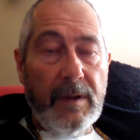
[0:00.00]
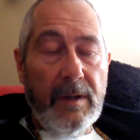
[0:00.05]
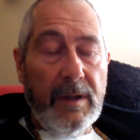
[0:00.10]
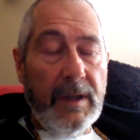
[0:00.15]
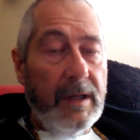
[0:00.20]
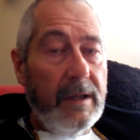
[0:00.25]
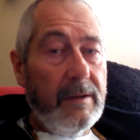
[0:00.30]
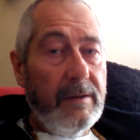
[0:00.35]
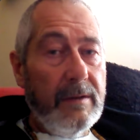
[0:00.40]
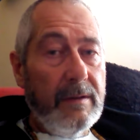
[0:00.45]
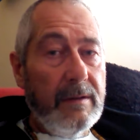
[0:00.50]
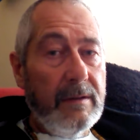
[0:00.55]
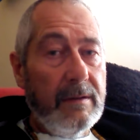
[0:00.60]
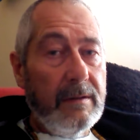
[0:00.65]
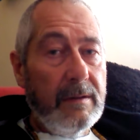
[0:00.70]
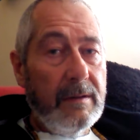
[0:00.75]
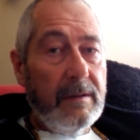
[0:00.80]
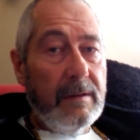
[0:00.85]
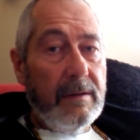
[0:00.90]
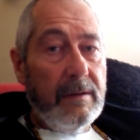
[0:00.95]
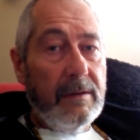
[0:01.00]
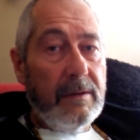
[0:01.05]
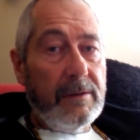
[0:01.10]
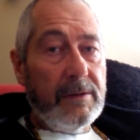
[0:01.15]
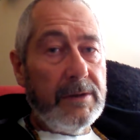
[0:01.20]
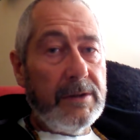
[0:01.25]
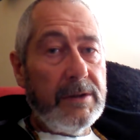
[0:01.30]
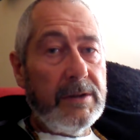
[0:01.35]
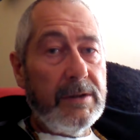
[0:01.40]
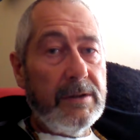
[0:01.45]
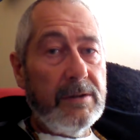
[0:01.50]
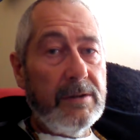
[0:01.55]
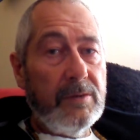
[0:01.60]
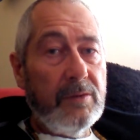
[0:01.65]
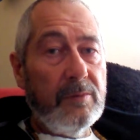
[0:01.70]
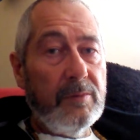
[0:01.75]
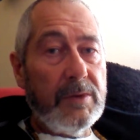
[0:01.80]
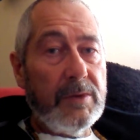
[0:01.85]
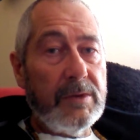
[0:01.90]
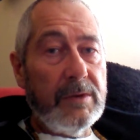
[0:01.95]
Neither Christian
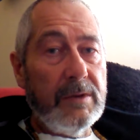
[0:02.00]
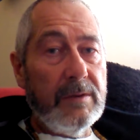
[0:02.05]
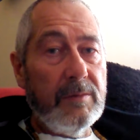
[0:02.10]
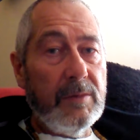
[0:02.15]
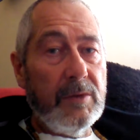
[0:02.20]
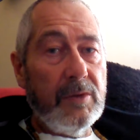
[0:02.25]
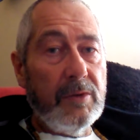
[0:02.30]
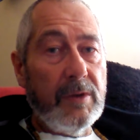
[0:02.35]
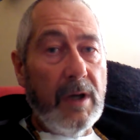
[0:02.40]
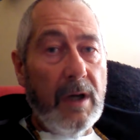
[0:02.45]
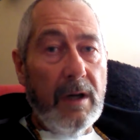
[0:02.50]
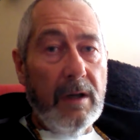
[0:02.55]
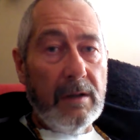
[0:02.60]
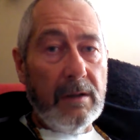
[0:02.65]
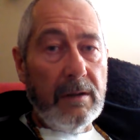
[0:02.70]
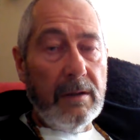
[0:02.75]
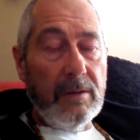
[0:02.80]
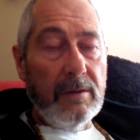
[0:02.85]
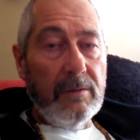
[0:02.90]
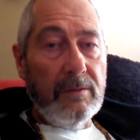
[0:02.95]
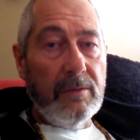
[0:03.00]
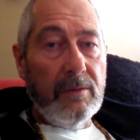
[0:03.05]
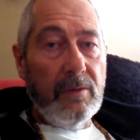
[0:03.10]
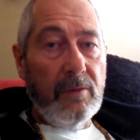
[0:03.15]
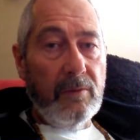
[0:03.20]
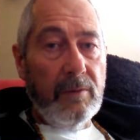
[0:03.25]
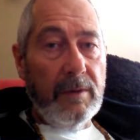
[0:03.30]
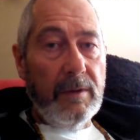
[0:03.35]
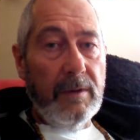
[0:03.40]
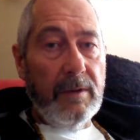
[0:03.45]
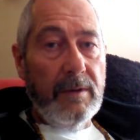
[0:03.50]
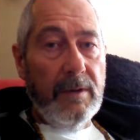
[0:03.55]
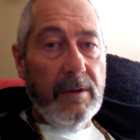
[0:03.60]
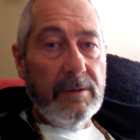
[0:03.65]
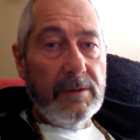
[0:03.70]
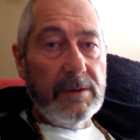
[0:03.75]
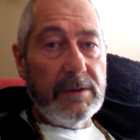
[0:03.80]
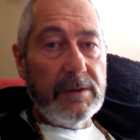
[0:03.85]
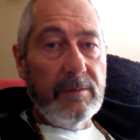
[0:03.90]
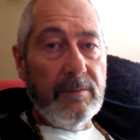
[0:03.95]
nor Muslim could argue with
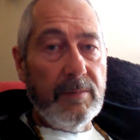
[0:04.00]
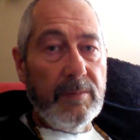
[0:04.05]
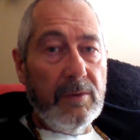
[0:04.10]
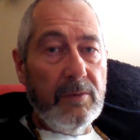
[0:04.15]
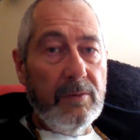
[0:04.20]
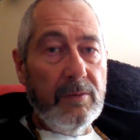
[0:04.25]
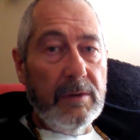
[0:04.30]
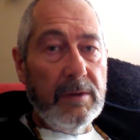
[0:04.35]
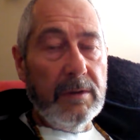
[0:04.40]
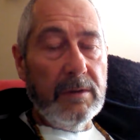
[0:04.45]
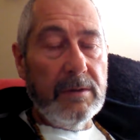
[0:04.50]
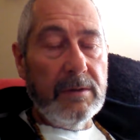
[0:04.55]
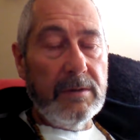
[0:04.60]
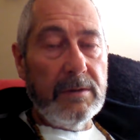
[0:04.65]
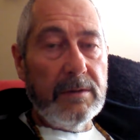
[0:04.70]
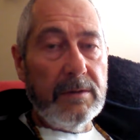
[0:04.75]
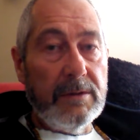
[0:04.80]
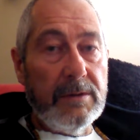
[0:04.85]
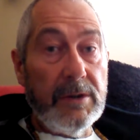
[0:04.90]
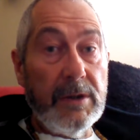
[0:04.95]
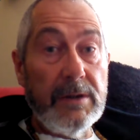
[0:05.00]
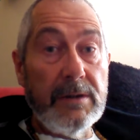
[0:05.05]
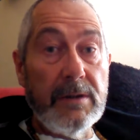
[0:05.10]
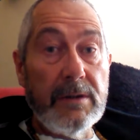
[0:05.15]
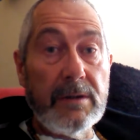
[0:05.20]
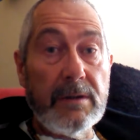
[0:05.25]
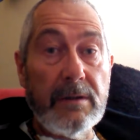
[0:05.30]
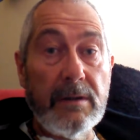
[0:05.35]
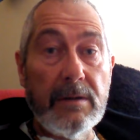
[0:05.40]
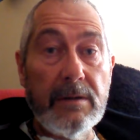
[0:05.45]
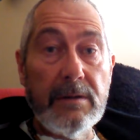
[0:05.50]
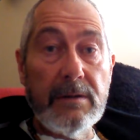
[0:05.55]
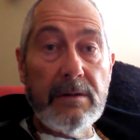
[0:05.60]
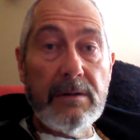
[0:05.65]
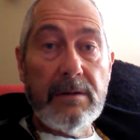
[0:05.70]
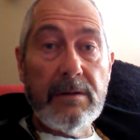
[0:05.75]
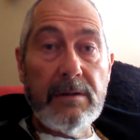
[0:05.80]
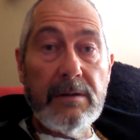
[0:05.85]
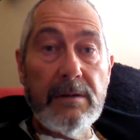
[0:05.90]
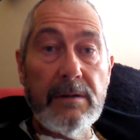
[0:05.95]
those simple words. Jesus
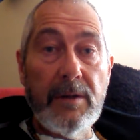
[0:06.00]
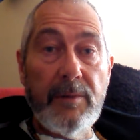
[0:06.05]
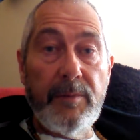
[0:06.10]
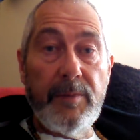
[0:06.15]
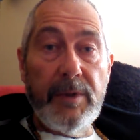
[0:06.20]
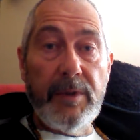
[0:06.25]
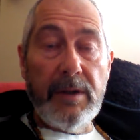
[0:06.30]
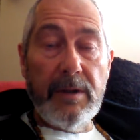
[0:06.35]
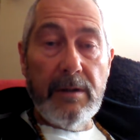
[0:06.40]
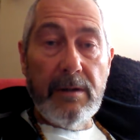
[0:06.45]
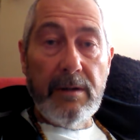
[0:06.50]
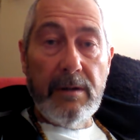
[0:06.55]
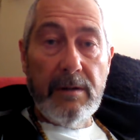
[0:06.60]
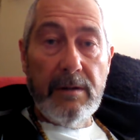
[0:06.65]
Christ appeared.